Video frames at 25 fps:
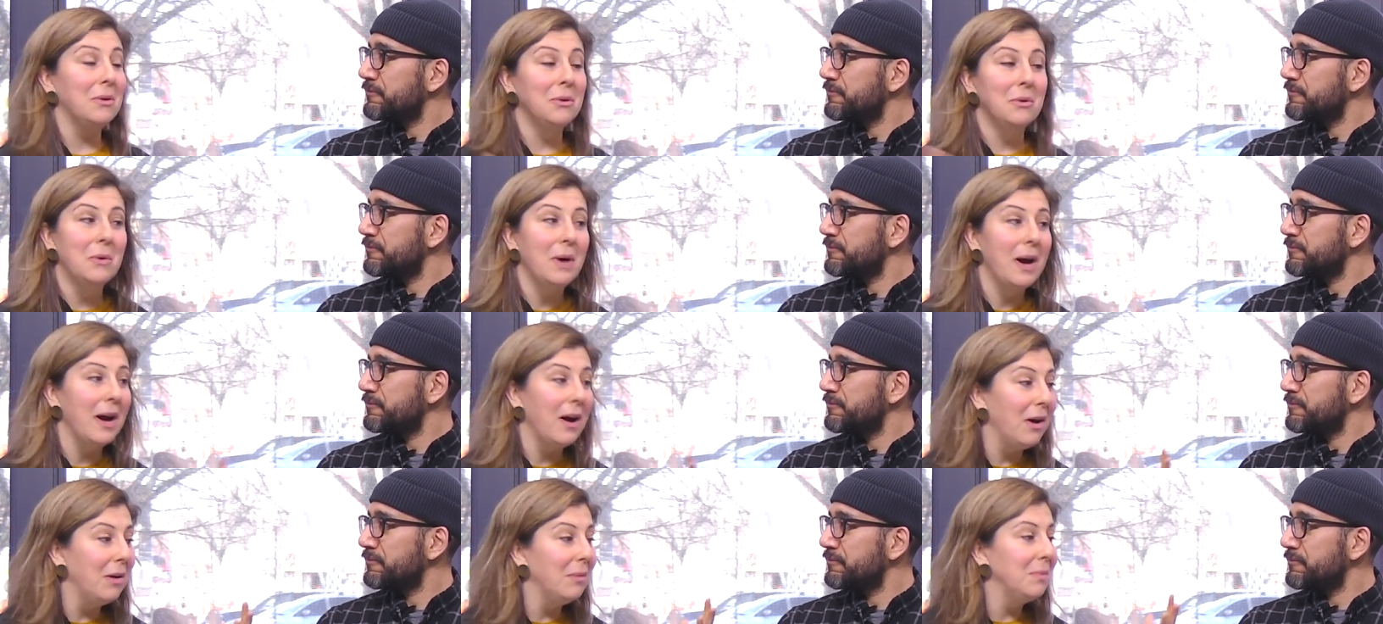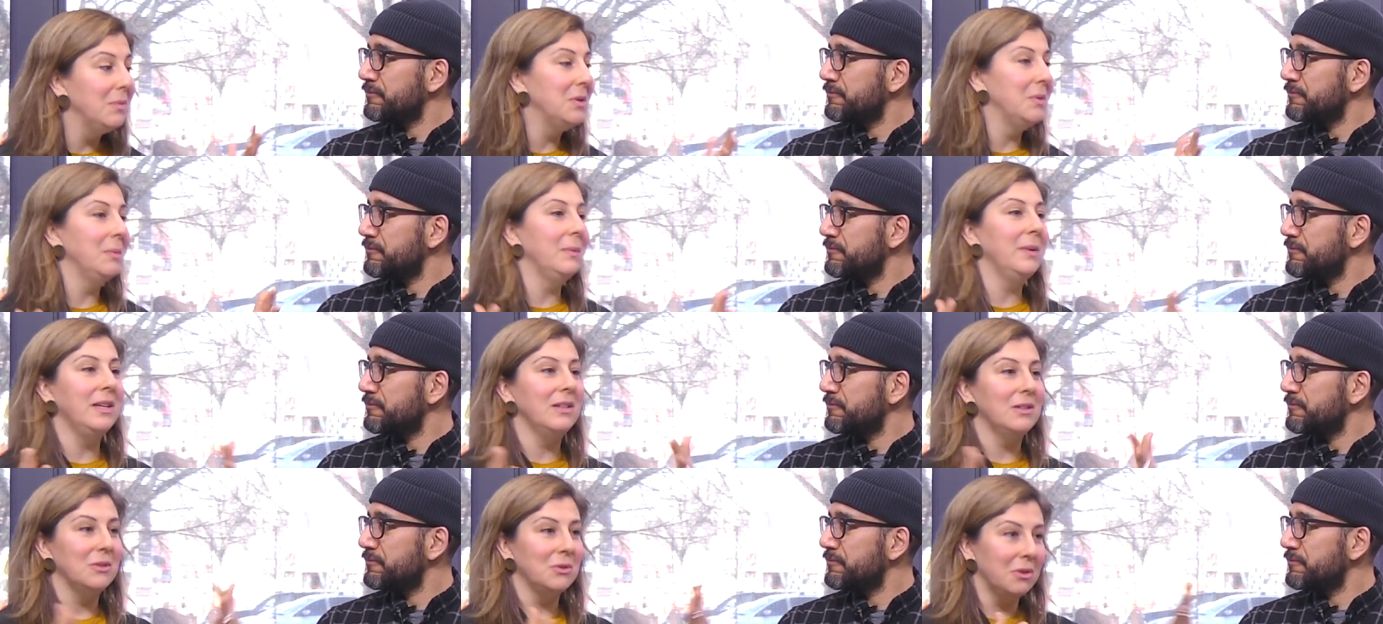Speaker 1: who helped
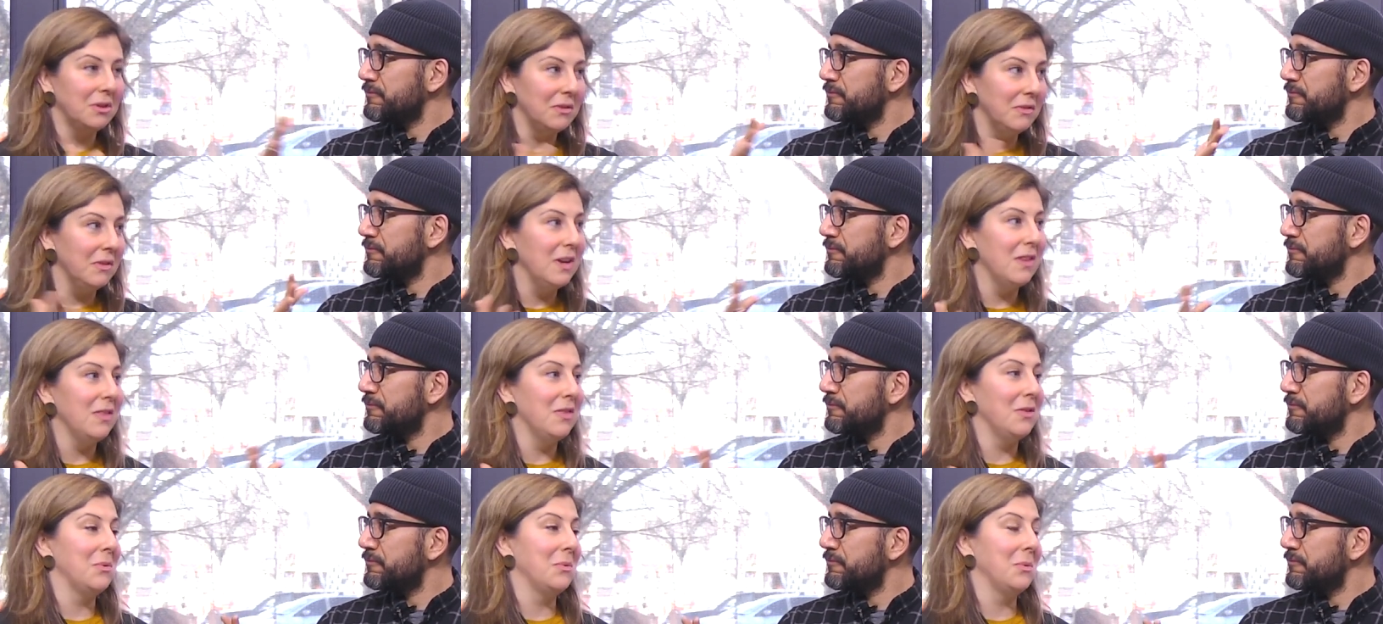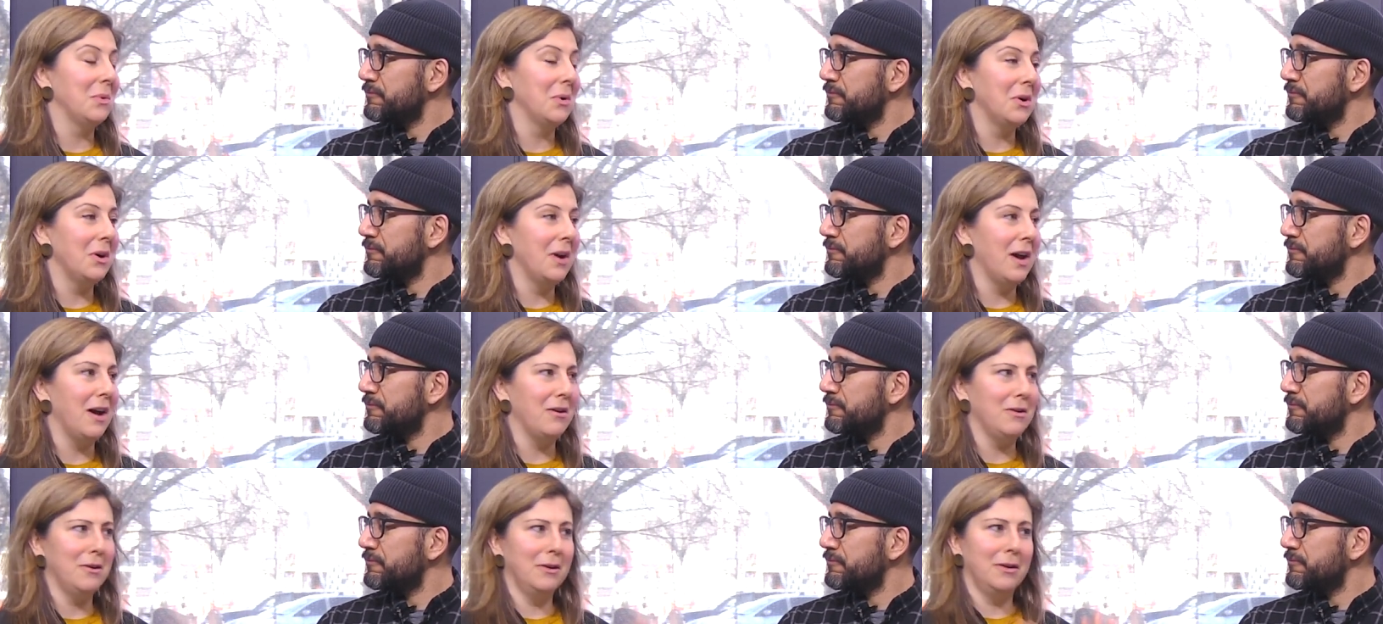me sort of get the
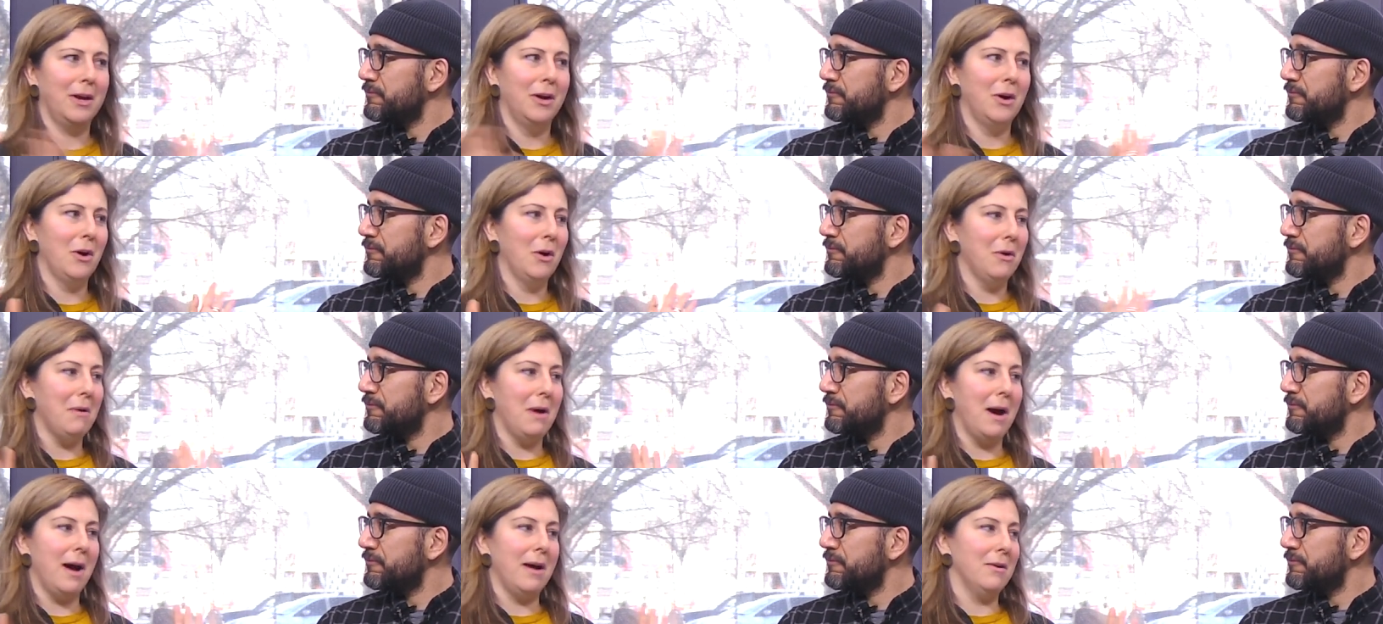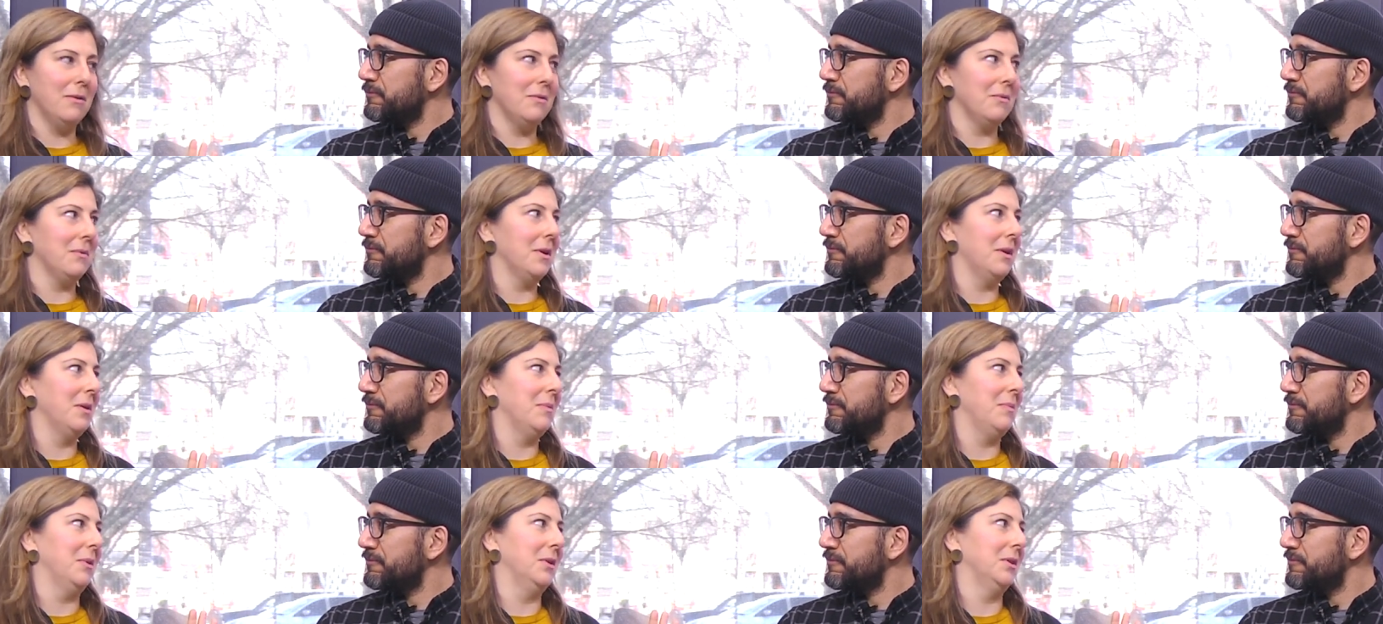word out are like, oh, I don't
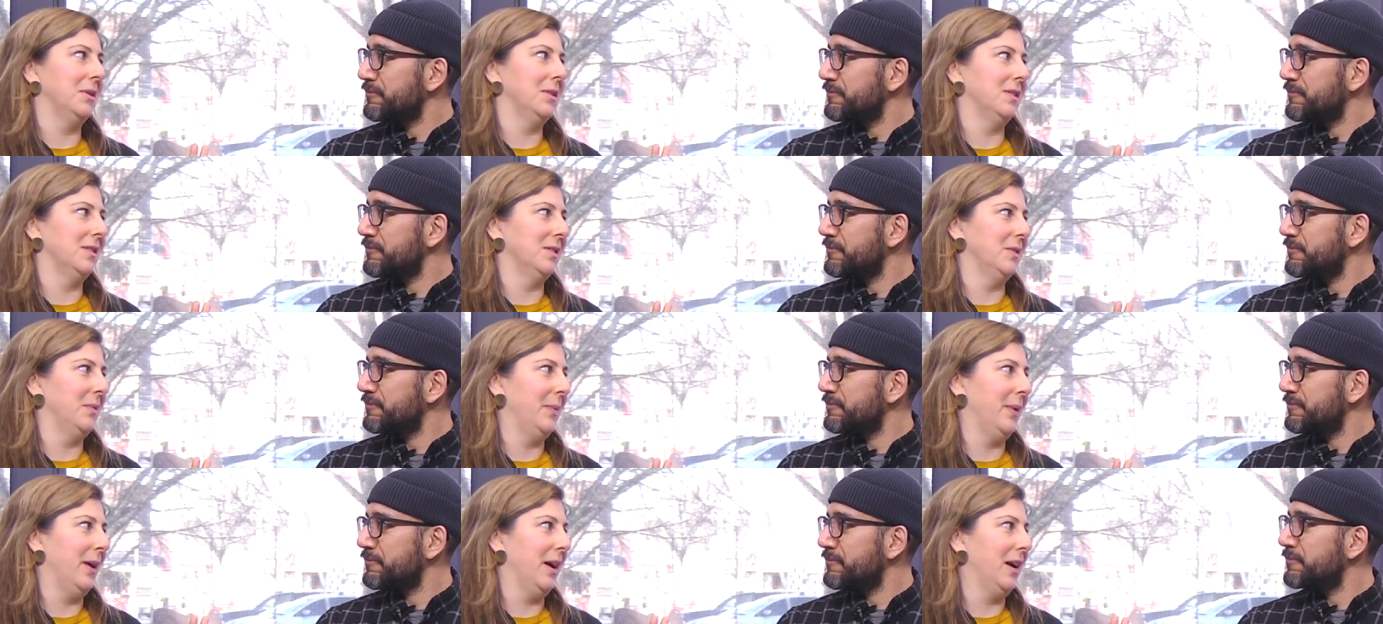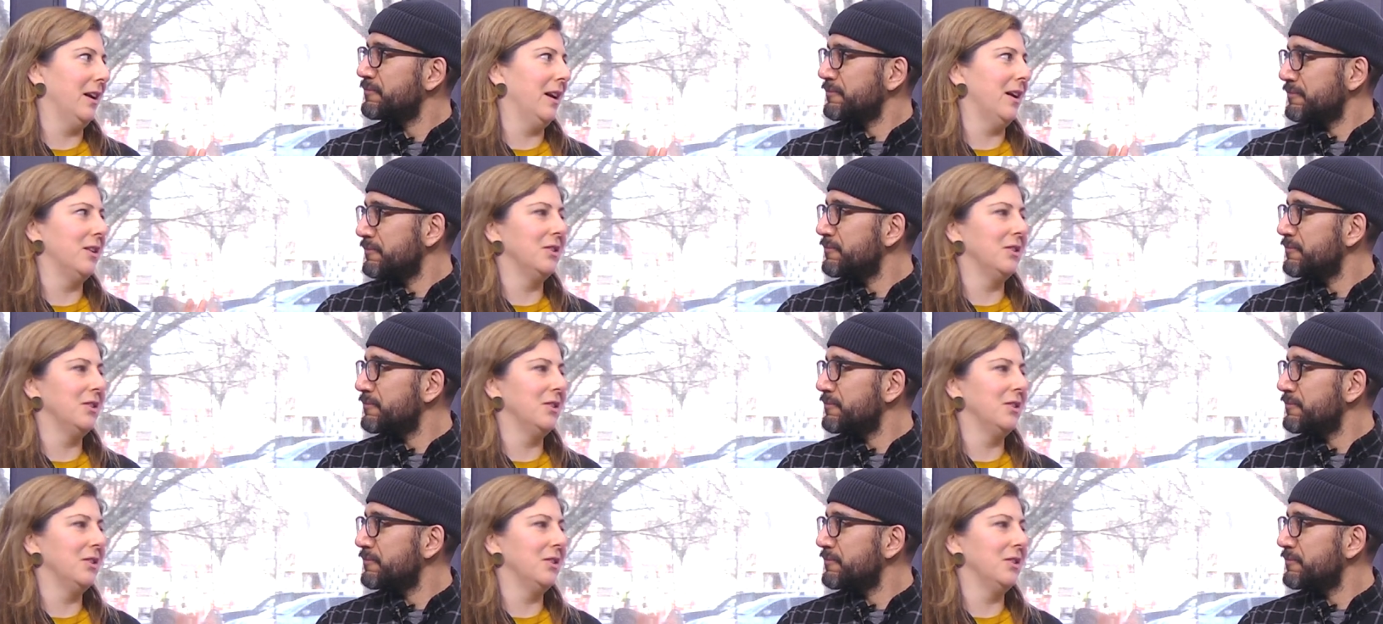want to participate.